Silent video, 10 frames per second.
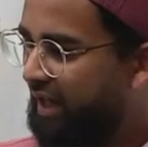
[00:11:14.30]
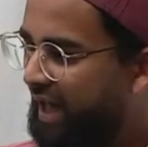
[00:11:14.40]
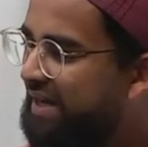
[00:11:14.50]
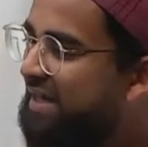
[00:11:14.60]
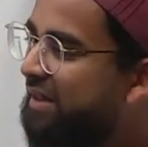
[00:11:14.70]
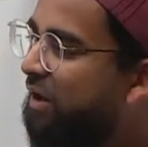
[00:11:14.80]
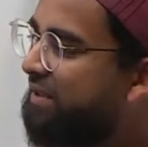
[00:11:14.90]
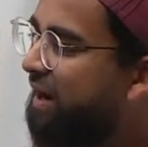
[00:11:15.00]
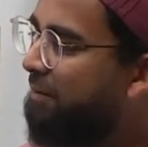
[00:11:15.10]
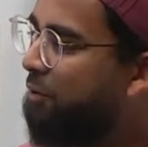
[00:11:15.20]
And he
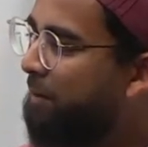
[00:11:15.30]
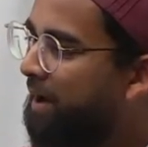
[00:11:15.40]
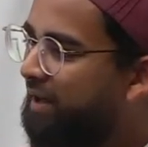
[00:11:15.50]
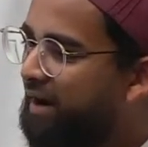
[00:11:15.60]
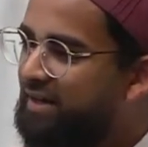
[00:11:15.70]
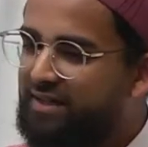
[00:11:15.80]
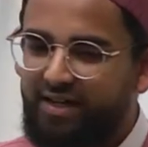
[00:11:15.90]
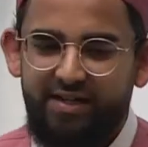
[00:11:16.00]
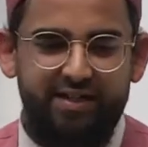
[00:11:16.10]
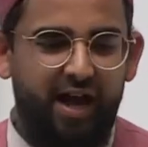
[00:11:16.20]
looks at Abu Bakr and he
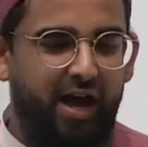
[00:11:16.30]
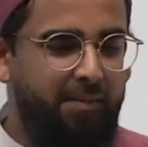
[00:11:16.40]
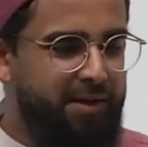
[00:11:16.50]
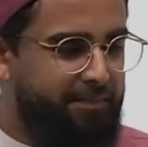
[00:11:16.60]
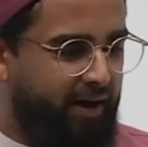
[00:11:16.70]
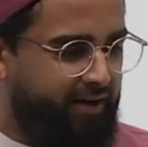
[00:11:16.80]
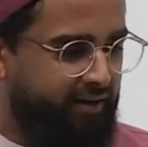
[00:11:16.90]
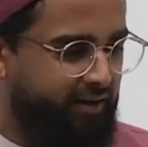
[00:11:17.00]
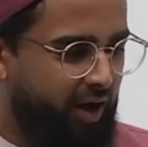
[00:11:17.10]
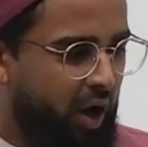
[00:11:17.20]
says, Ya Abu
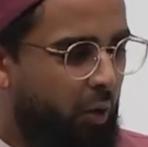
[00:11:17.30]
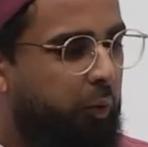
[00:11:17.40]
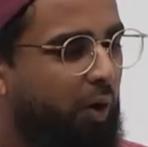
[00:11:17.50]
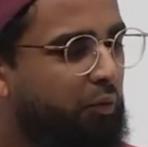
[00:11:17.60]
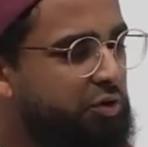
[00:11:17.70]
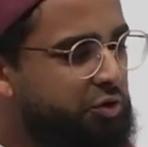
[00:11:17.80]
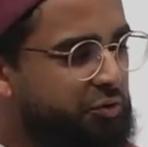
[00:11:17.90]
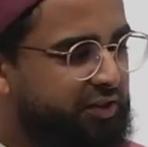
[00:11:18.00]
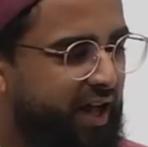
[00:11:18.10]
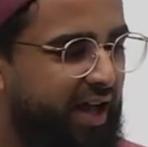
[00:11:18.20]
Bakr, what would
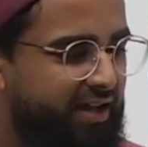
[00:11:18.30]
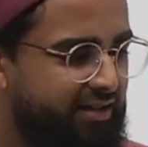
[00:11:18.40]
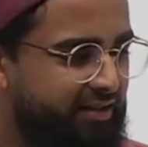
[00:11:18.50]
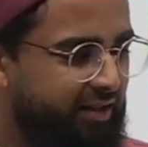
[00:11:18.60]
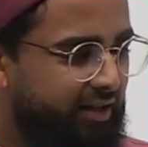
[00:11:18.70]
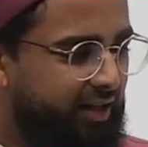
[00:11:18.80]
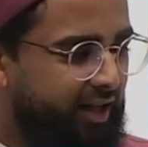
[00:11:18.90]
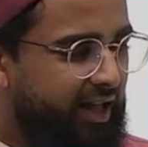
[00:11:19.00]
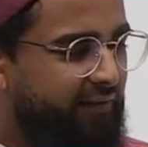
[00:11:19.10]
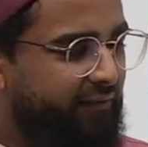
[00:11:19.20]
you say
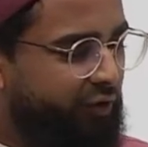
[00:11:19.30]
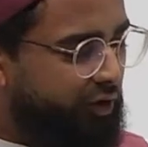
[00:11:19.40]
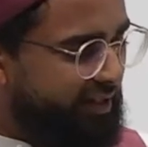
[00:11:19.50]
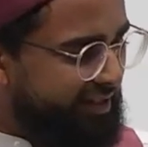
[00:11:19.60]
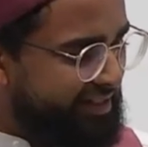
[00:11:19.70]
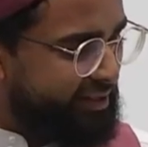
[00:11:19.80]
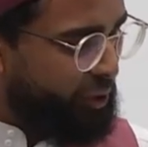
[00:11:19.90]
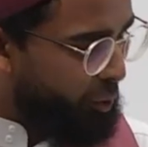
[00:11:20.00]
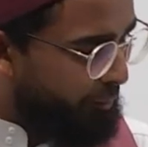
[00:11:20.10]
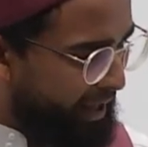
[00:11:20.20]
if these
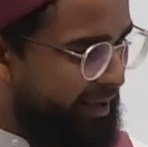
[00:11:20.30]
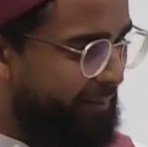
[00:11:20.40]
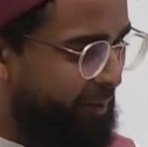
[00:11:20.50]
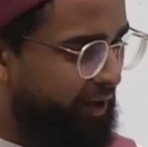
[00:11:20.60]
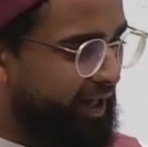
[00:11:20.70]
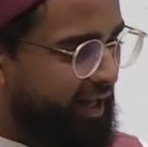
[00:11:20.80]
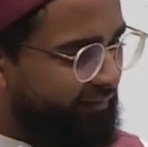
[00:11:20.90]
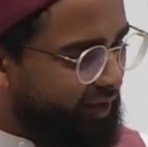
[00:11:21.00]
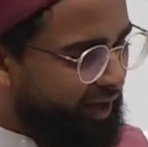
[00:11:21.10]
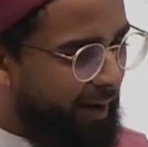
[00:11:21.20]
two people,
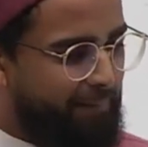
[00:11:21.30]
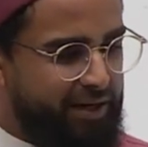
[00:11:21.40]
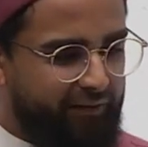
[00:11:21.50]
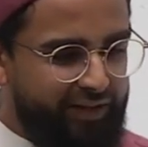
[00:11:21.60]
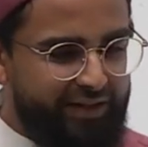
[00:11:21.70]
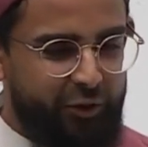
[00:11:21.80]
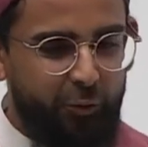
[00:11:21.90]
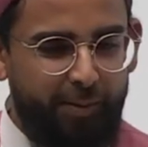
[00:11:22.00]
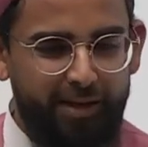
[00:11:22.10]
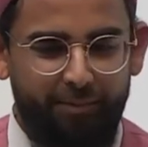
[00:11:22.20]
if the company of these
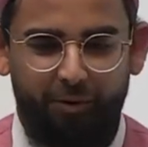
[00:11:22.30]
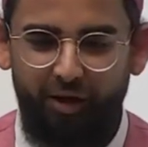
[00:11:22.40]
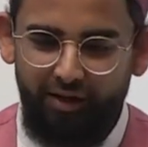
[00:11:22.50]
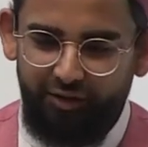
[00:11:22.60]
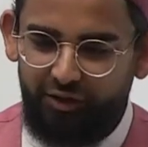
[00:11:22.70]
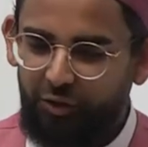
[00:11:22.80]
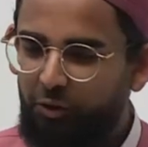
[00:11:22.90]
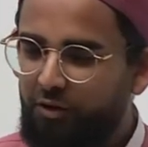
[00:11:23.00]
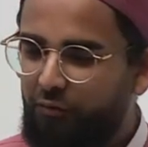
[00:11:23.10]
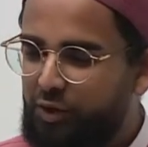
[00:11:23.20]
two people, the
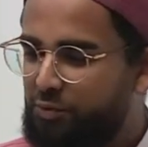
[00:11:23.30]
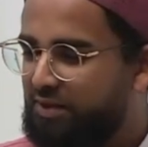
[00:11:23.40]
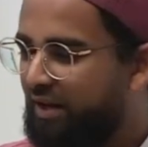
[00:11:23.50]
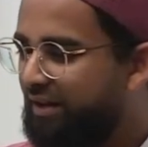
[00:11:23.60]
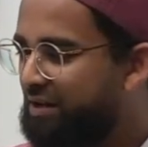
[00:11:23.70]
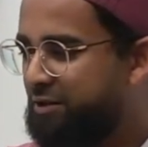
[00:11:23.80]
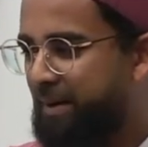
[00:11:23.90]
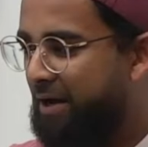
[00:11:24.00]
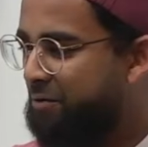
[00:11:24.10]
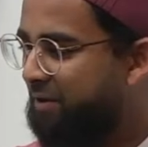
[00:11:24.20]
third of which was Allah
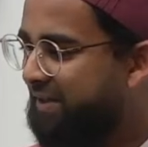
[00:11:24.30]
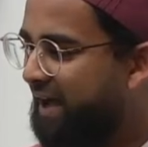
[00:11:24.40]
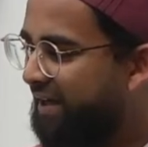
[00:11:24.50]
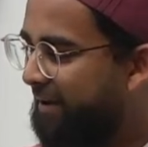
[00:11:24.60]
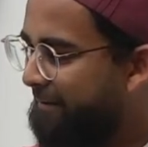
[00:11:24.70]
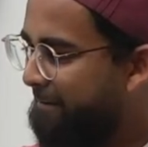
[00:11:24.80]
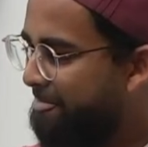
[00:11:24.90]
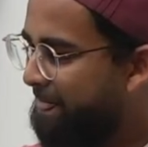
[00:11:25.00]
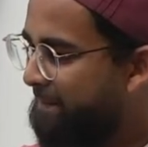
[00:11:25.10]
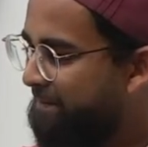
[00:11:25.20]
subhanahu wa ta'ala?
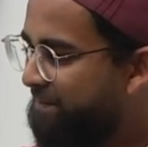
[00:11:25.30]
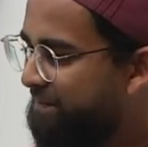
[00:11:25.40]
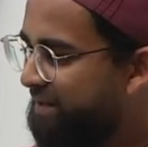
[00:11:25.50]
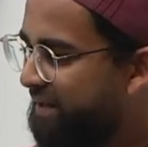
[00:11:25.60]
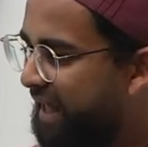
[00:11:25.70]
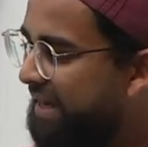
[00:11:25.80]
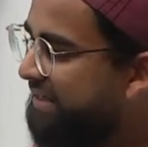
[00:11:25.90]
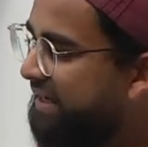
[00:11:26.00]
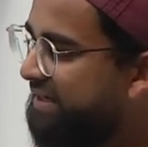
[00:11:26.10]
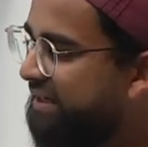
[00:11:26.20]
And he
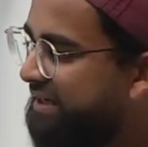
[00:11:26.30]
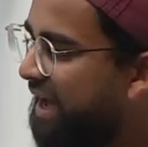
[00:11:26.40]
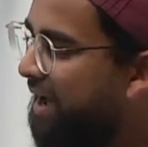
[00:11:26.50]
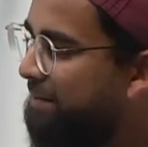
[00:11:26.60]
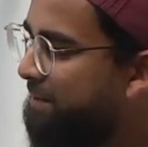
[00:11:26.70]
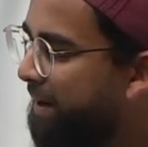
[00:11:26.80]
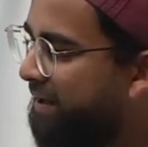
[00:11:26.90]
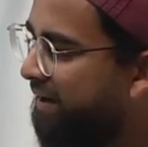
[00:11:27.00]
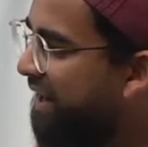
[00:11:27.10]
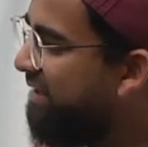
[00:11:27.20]
says, Ya Abu
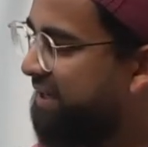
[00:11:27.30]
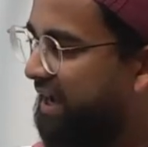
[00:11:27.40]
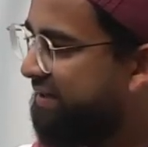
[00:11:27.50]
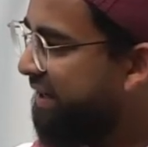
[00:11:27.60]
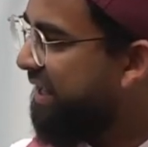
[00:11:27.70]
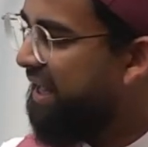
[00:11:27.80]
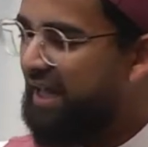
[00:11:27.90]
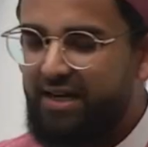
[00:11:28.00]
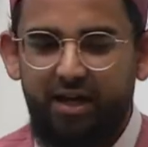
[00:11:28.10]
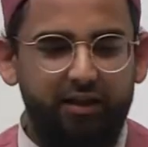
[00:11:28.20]
Bakr, la tahzan,
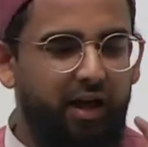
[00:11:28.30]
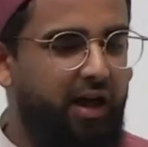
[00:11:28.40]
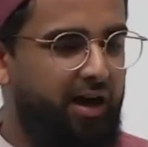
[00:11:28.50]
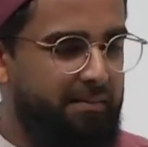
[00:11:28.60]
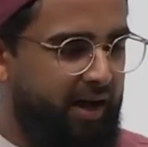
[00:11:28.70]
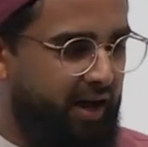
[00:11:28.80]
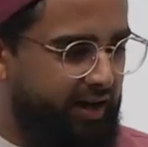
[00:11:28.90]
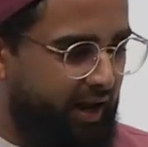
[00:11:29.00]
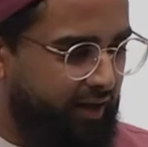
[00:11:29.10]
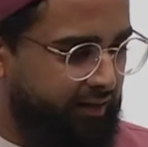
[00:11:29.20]
inna Allah
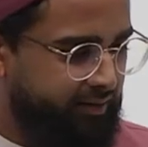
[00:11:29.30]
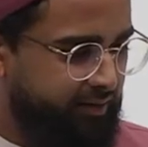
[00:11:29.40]
ma'ana.